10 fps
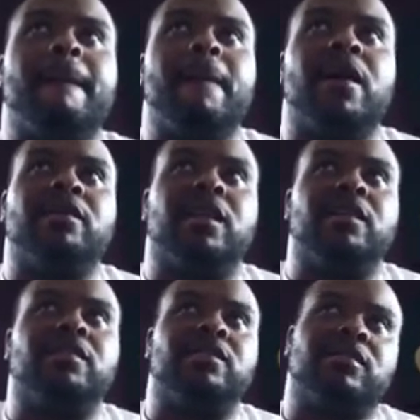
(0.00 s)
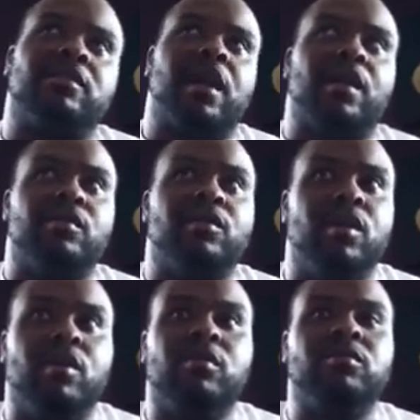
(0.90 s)
was like, I don't
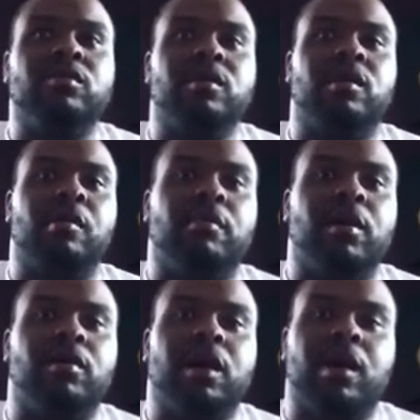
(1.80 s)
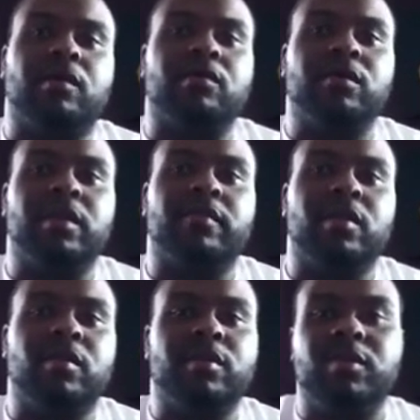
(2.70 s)
know. You never
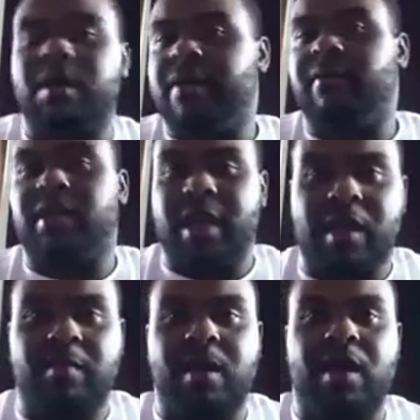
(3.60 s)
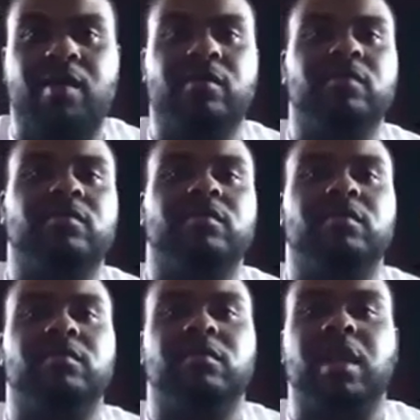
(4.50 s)
know when you're gonna have to camp out,
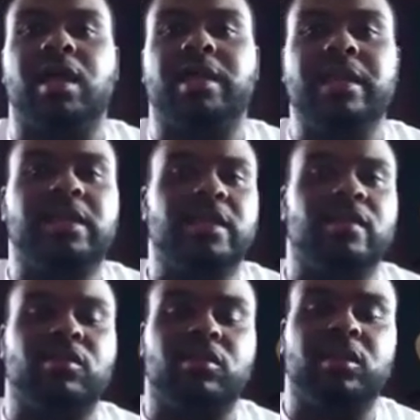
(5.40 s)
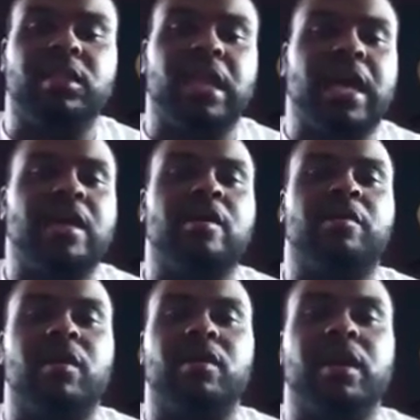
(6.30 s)
like get there early, line up,
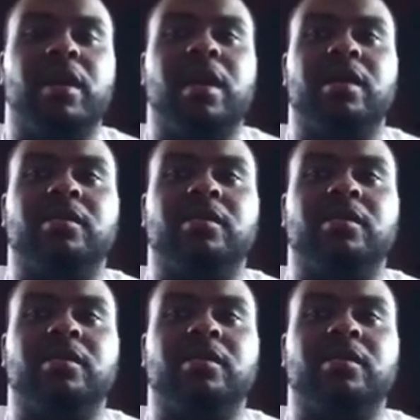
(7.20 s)
all that kind of